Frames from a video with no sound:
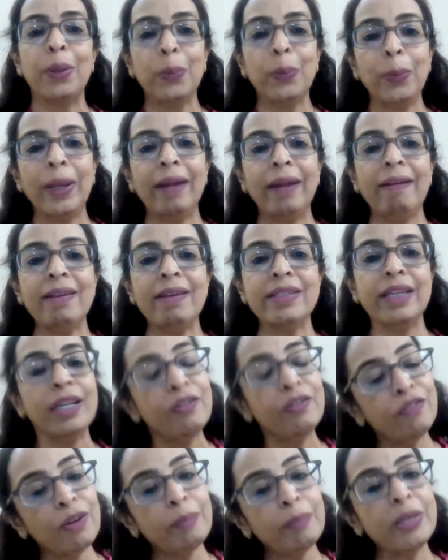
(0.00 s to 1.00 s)
Whereas
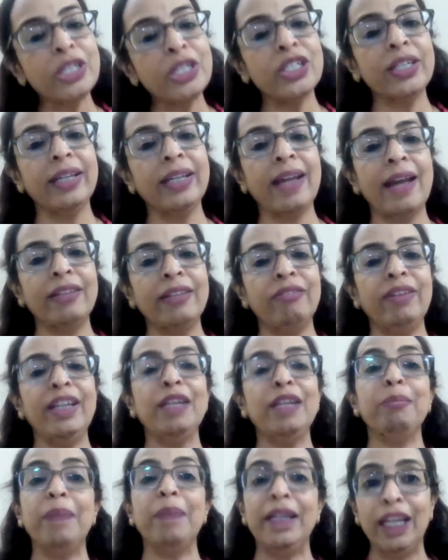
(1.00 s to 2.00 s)
information
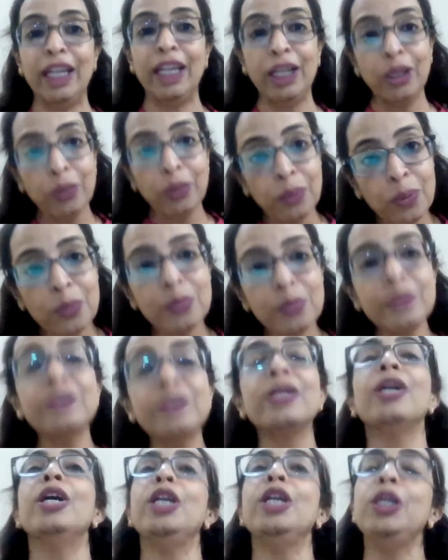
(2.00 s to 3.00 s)
gathering, making notes,
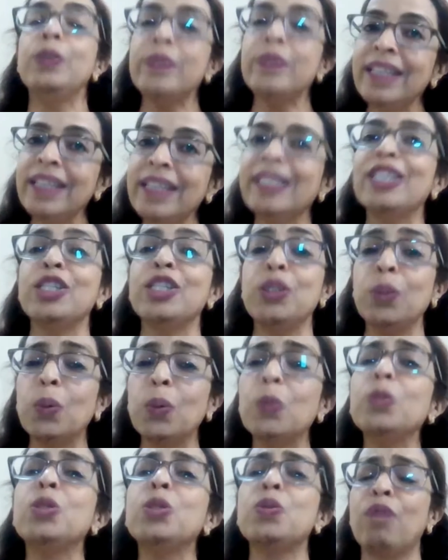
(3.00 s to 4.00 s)
using these
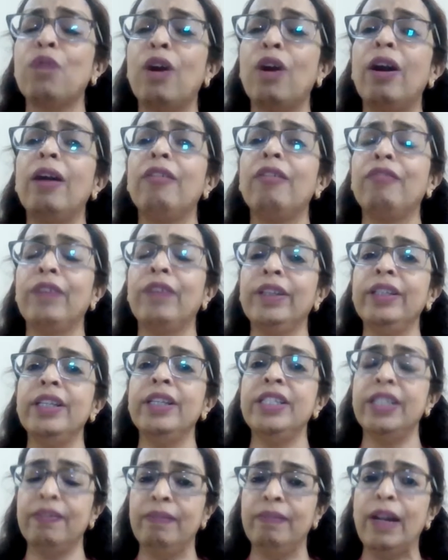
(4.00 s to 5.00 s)
notes for further
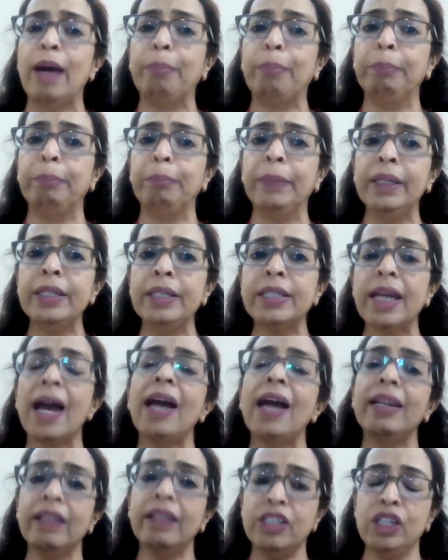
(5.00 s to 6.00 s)
development
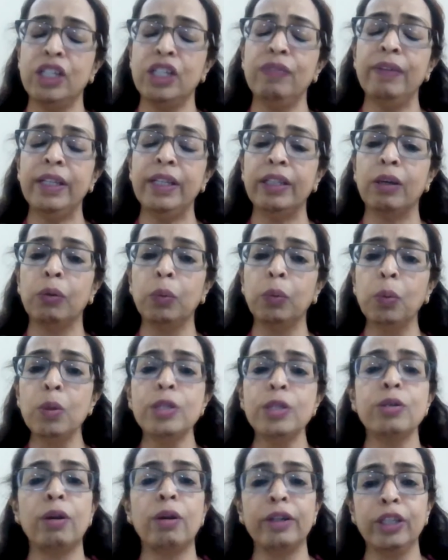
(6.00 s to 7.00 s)
and achieving the
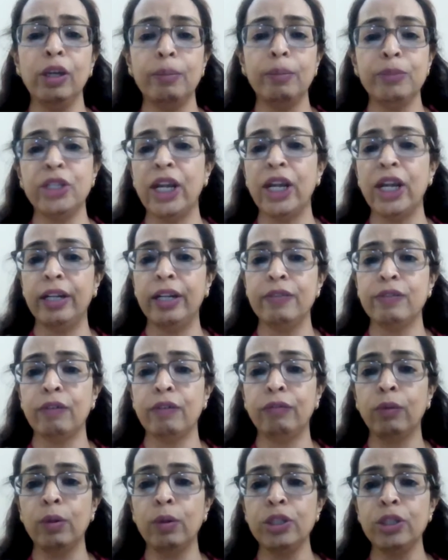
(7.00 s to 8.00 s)
goals or the objectives
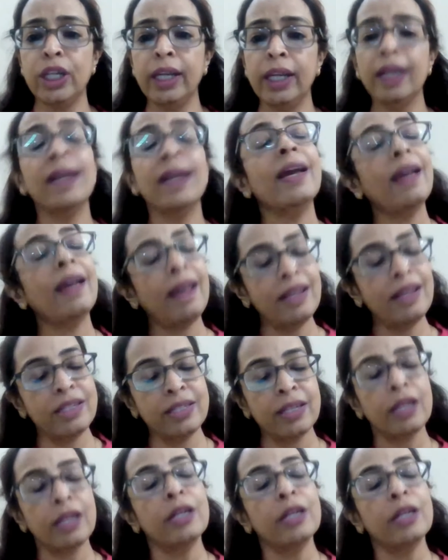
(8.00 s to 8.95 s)
of coaching is